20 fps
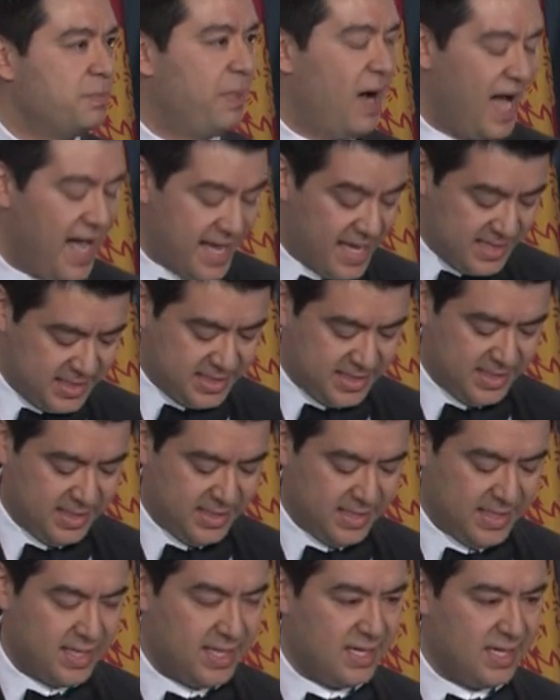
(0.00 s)
buy it,
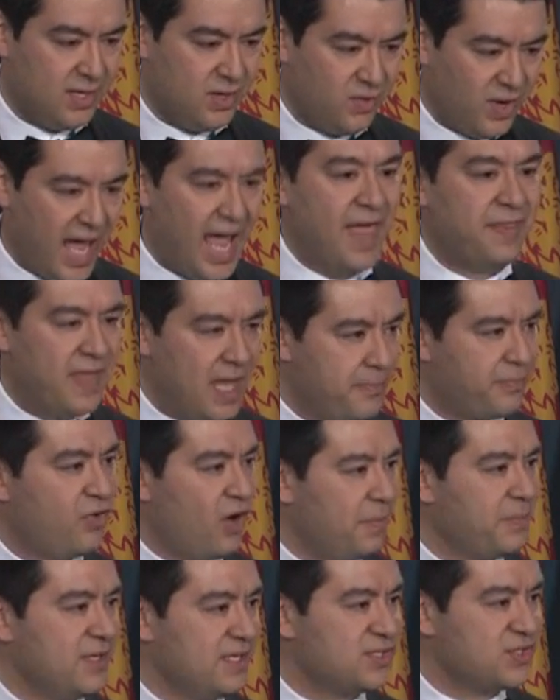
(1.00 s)
and then
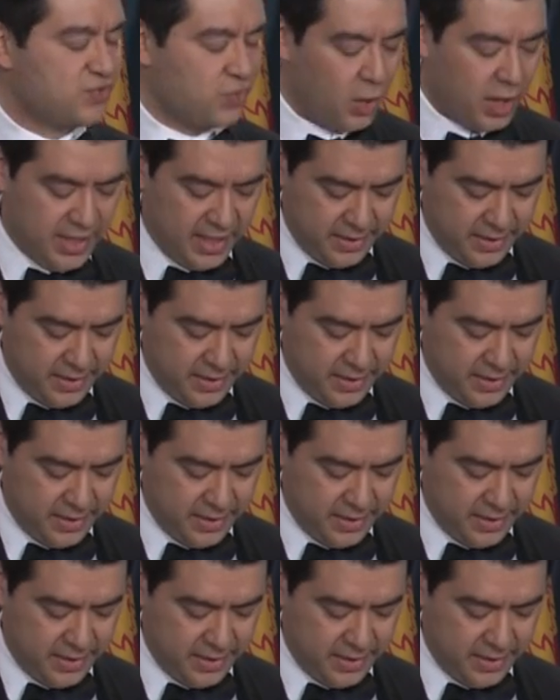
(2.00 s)
promptly destroyed